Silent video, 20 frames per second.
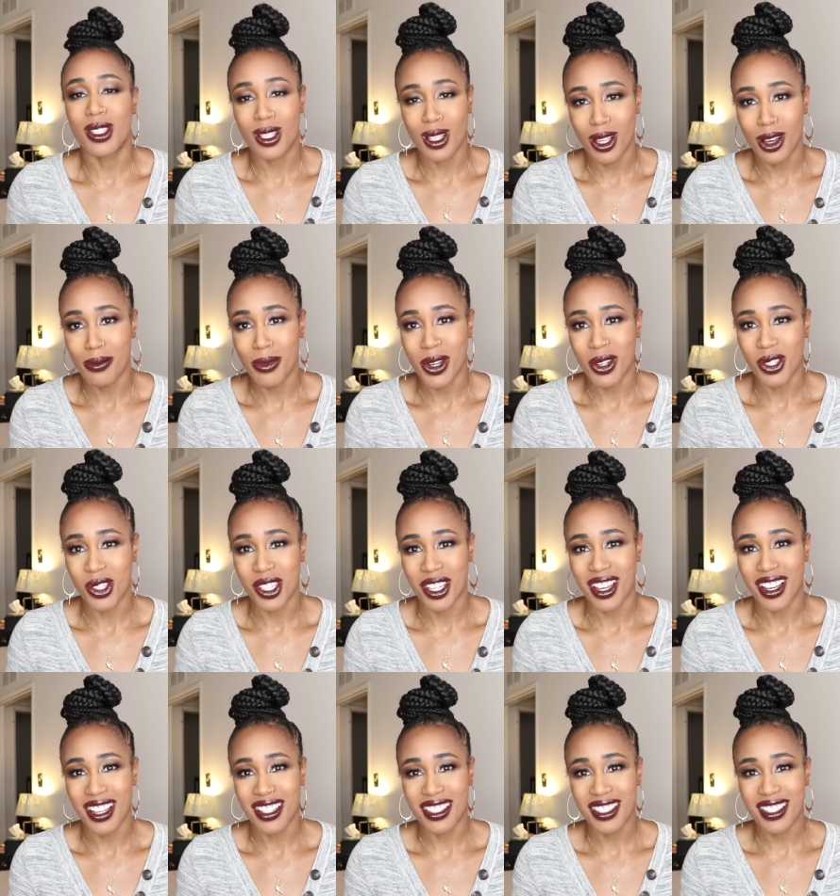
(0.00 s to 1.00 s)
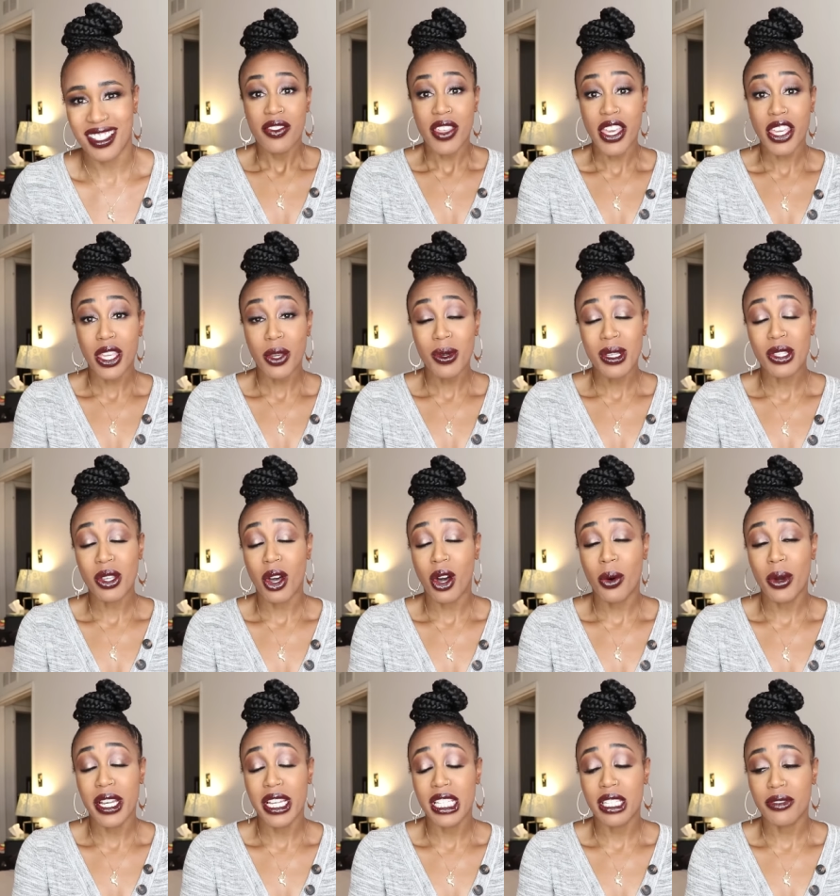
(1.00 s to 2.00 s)
slow mo shots. Thank you, as
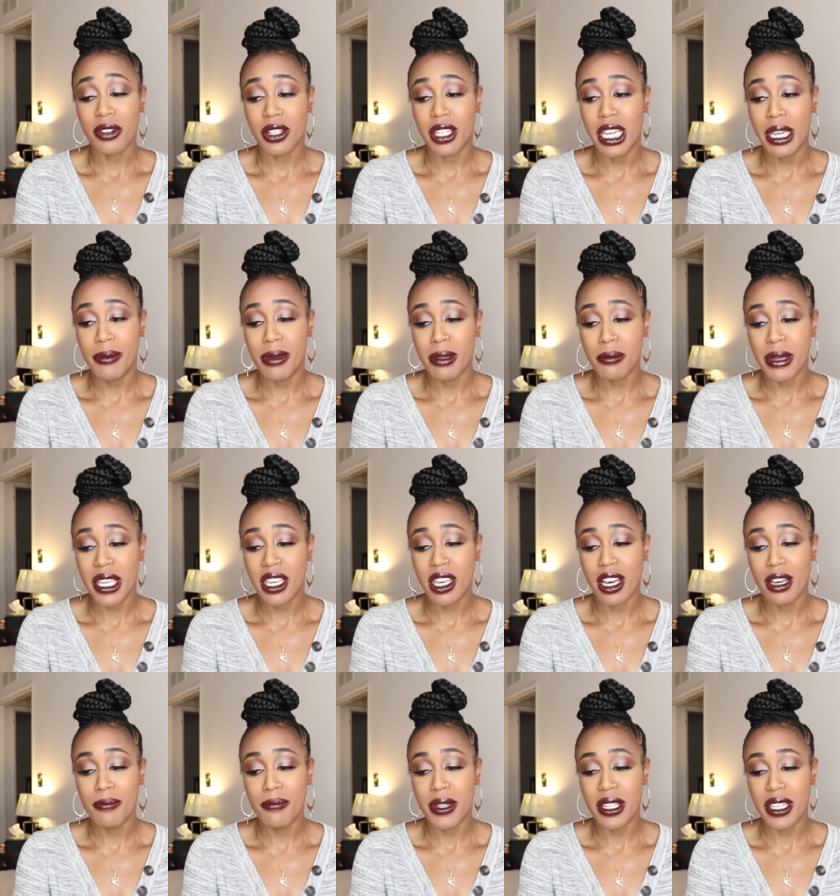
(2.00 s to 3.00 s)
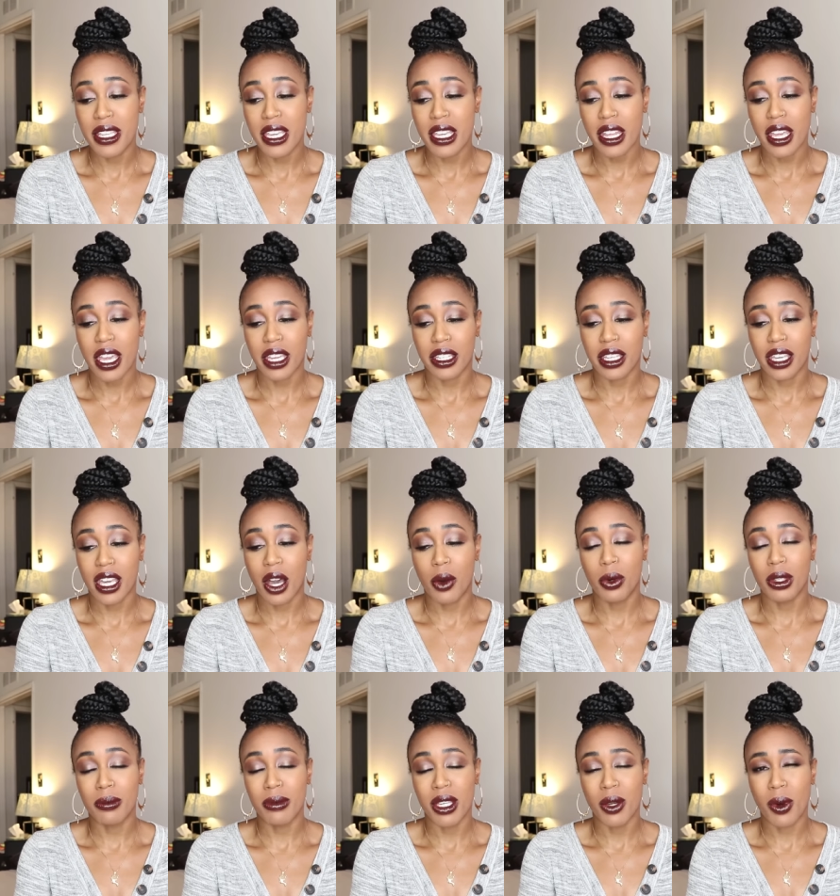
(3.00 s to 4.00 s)
always, for keeping me company and hanging
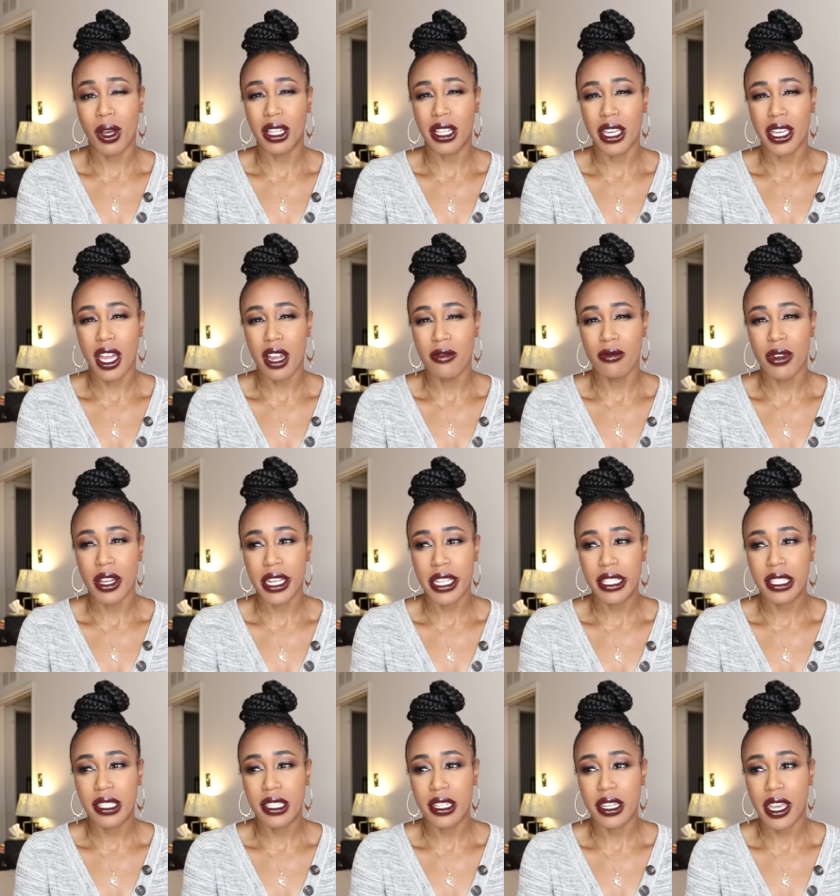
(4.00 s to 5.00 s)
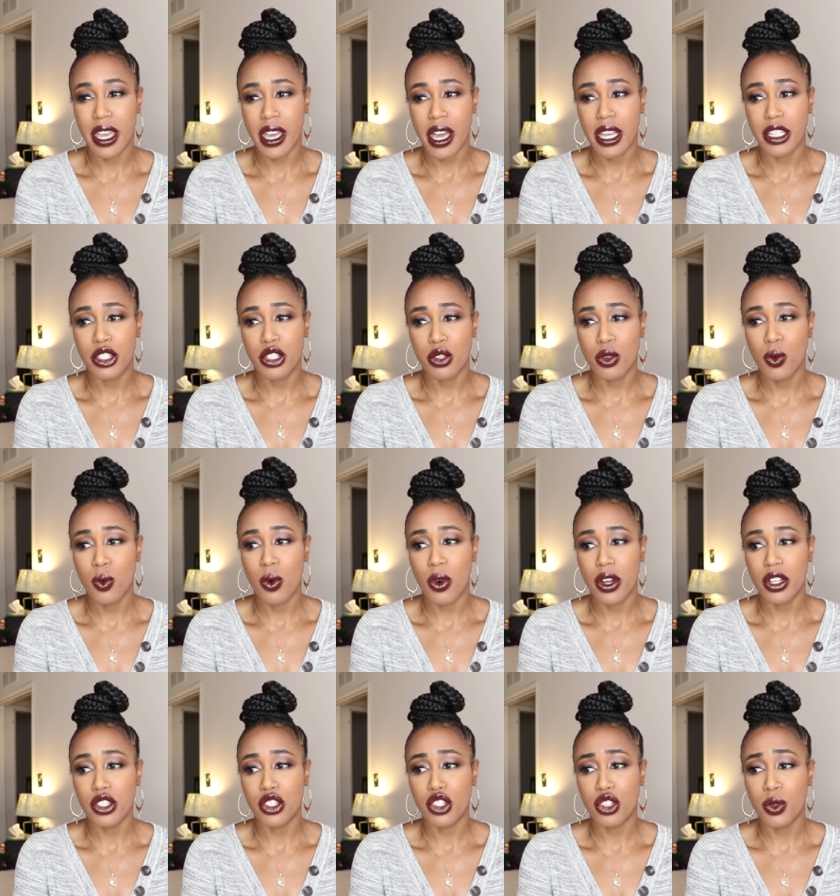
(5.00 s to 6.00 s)
out with me while I got ready today. I do
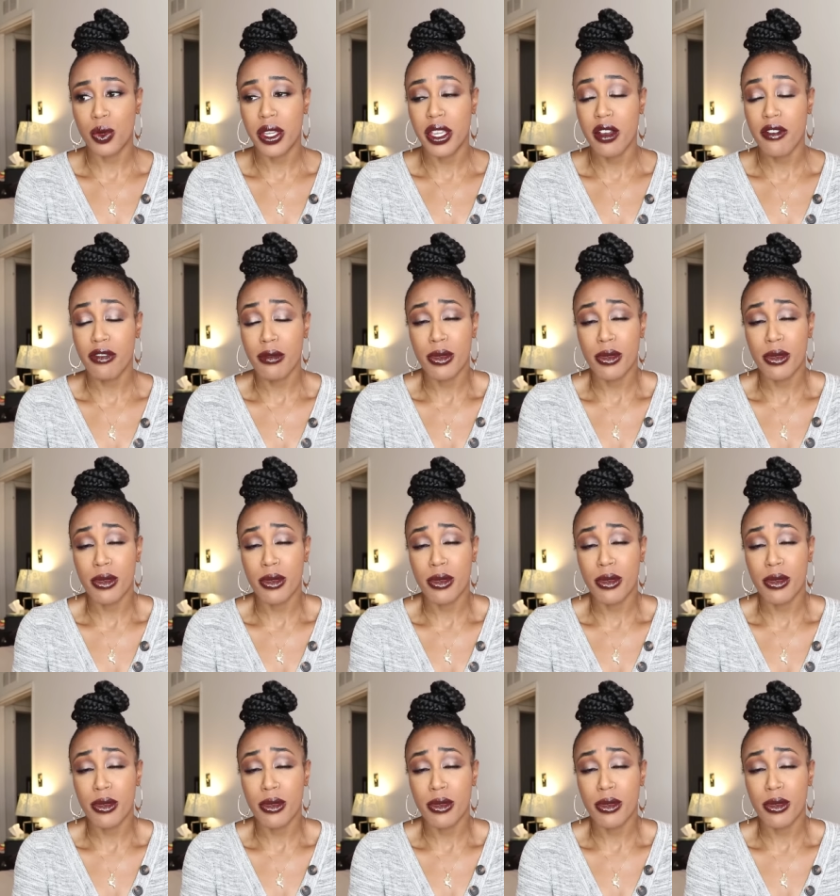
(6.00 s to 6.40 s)
want to hear